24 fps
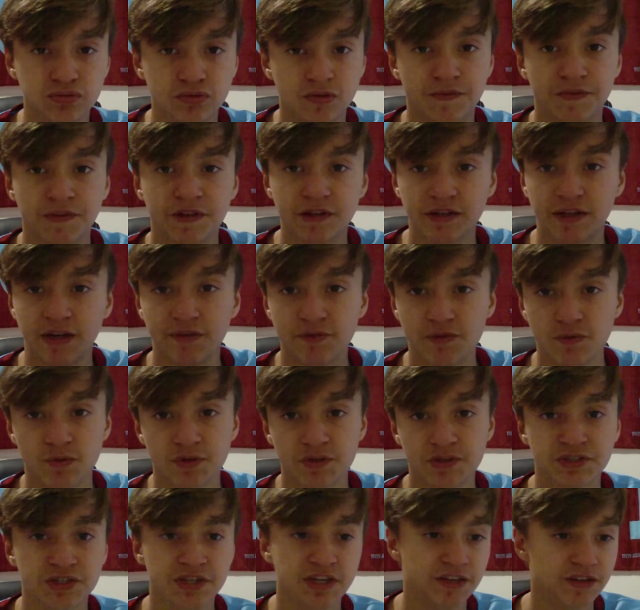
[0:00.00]
I think
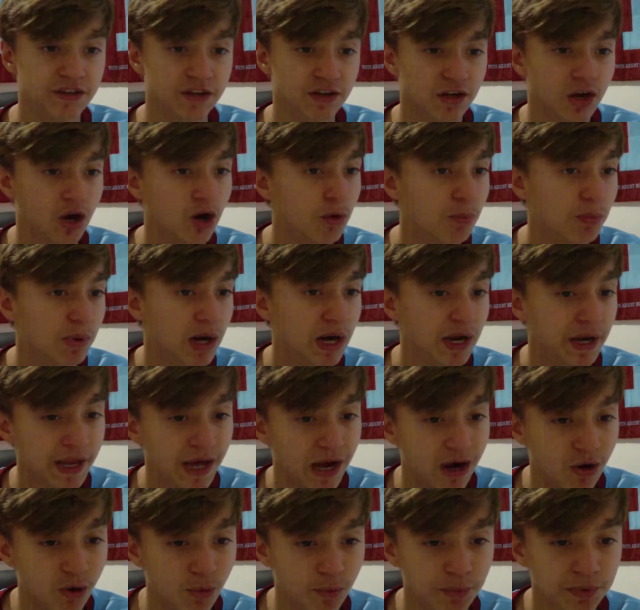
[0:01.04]
everyone's seen the goal by
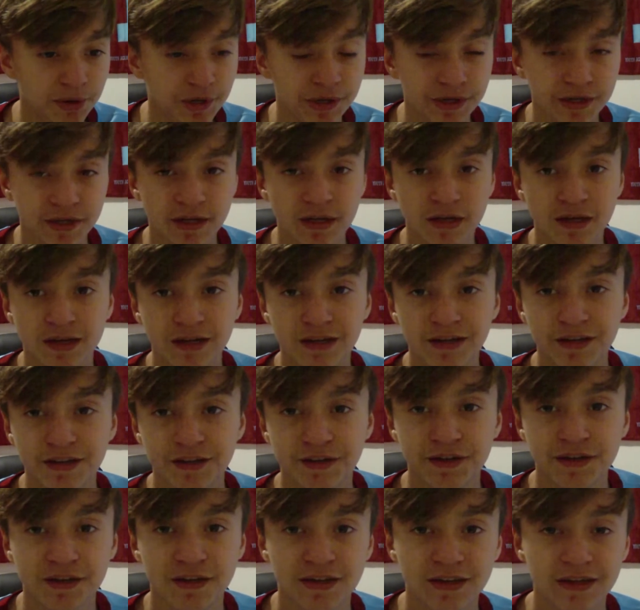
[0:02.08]
now, but yeah.
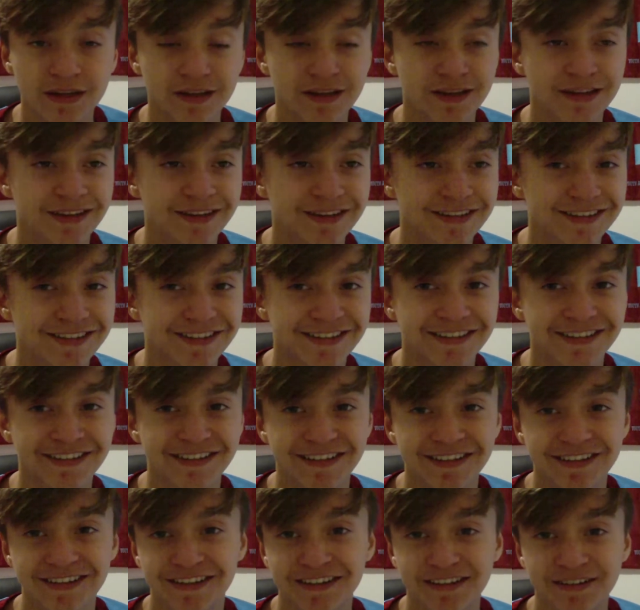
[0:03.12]

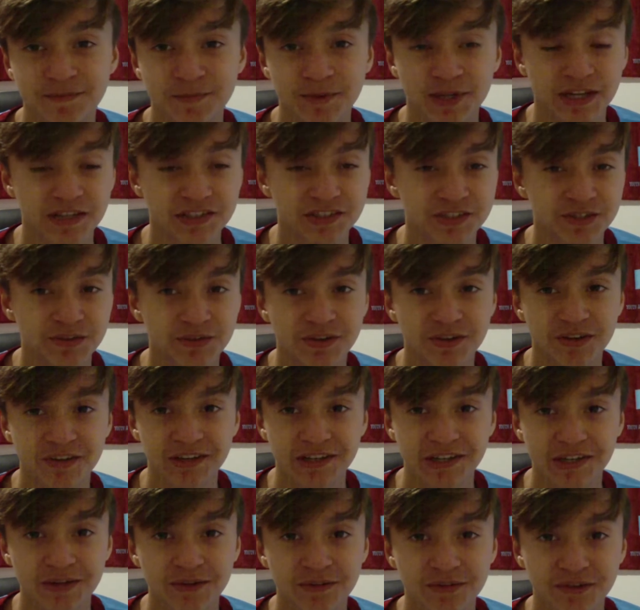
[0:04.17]
I still
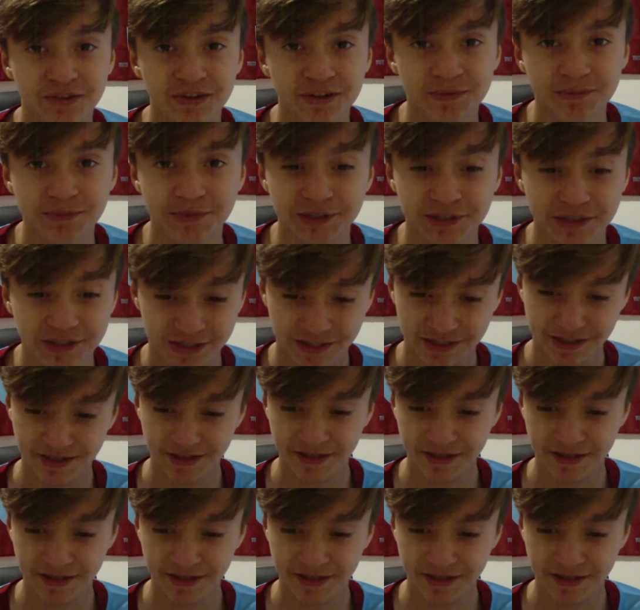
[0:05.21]
can't get over it, but